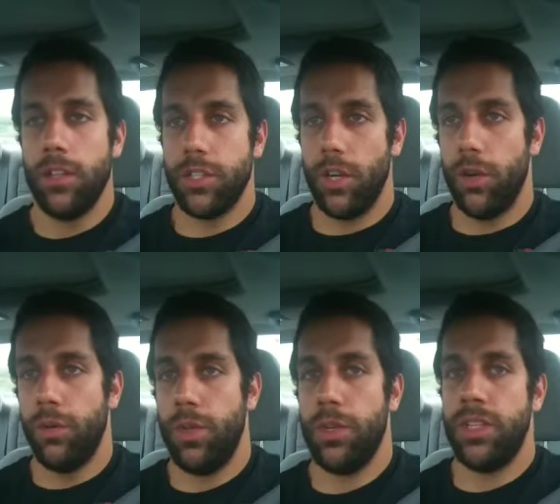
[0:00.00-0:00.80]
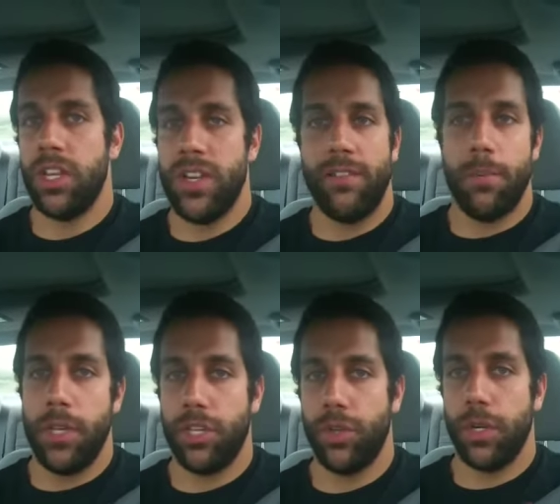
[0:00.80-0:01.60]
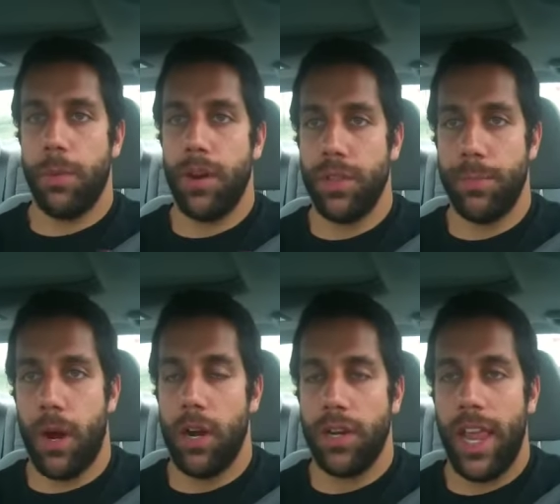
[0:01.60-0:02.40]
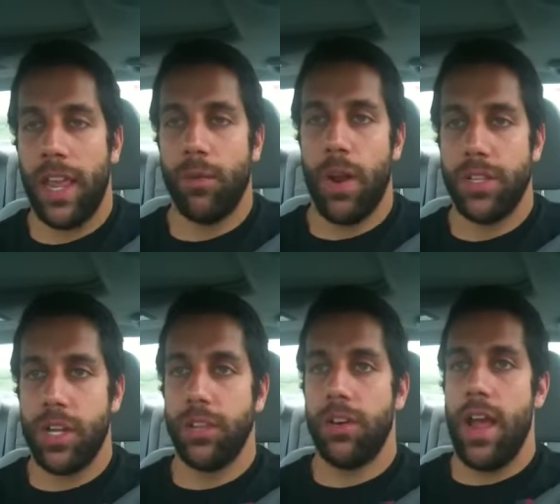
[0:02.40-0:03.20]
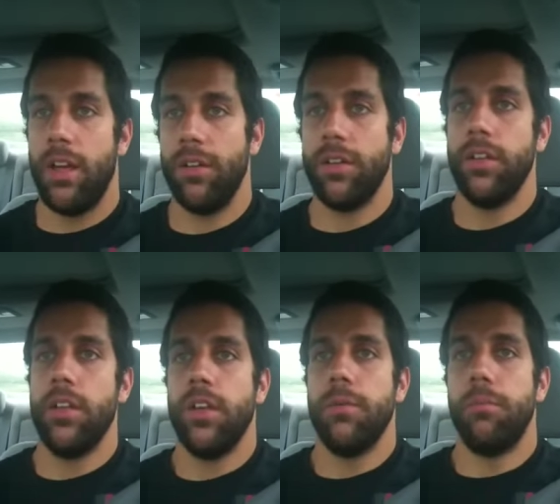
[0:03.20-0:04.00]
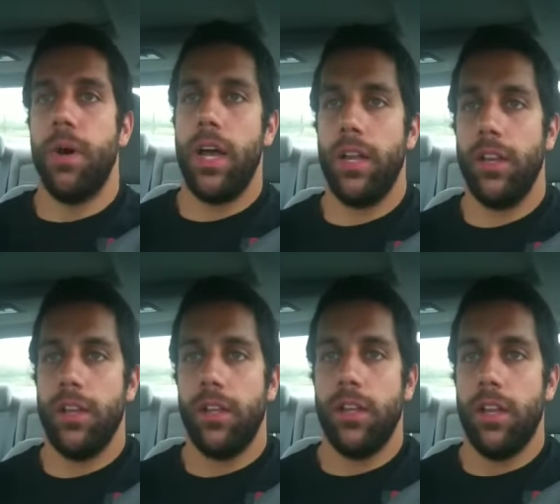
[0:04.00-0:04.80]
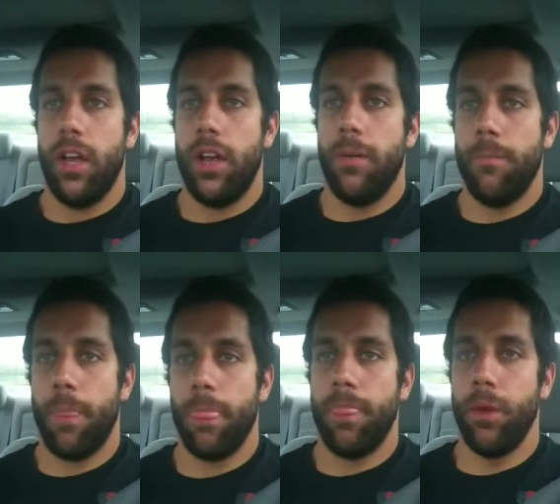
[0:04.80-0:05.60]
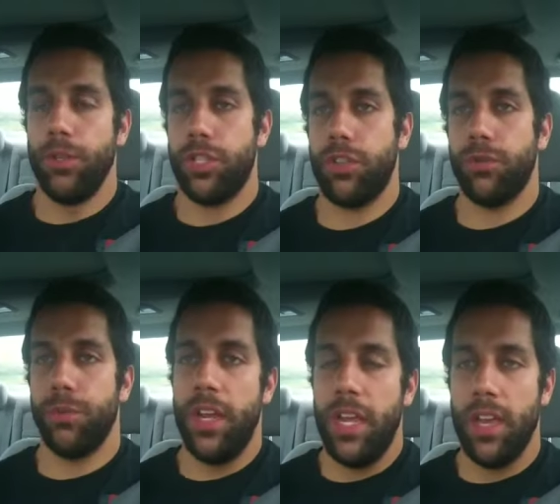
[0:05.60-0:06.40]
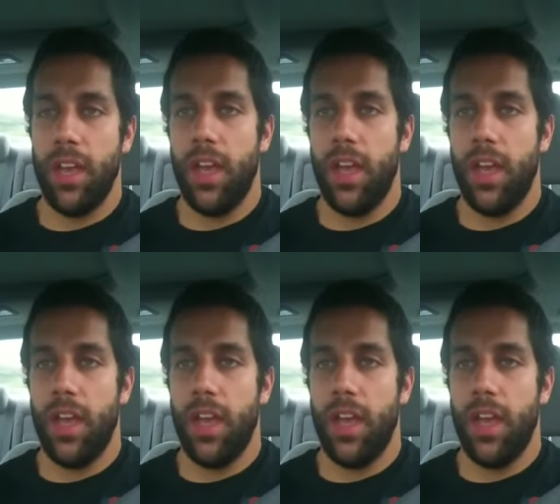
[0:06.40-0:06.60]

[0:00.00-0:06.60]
So it doesn't have to be a strict bear. The bar can rest on the ground, but um, those three